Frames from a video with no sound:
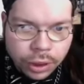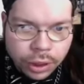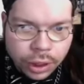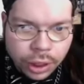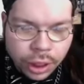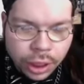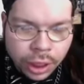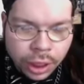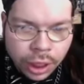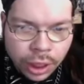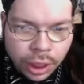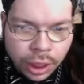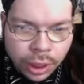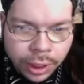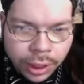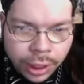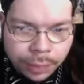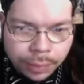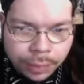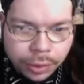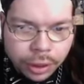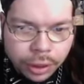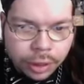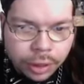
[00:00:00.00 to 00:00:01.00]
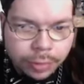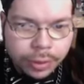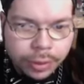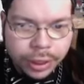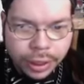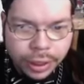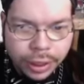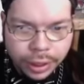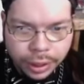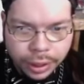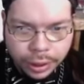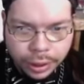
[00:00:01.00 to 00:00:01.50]
the hell happened,
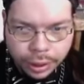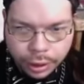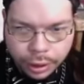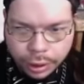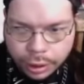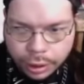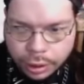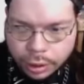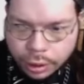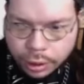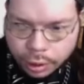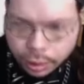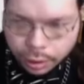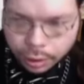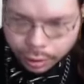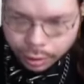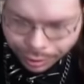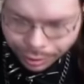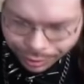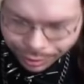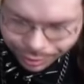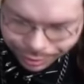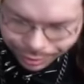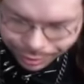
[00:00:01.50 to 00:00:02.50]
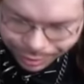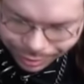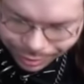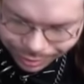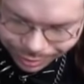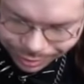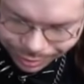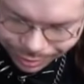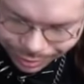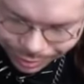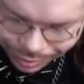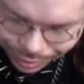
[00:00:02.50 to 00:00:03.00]
man?
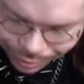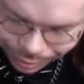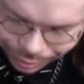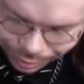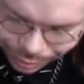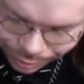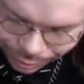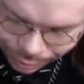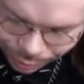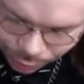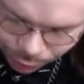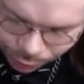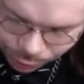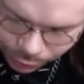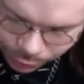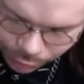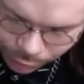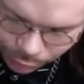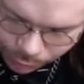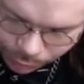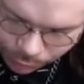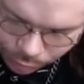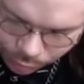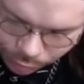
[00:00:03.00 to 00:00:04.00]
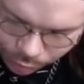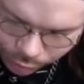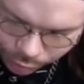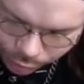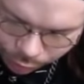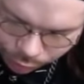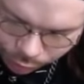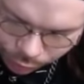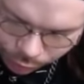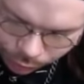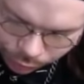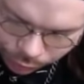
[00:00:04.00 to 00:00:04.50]
Facebook, that's what
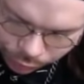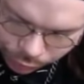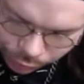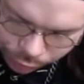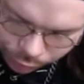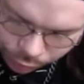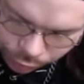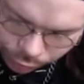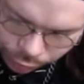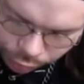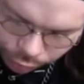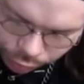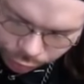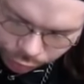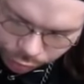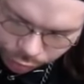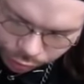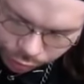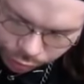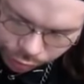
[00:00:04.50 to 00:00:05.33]
I'm trying to figure out.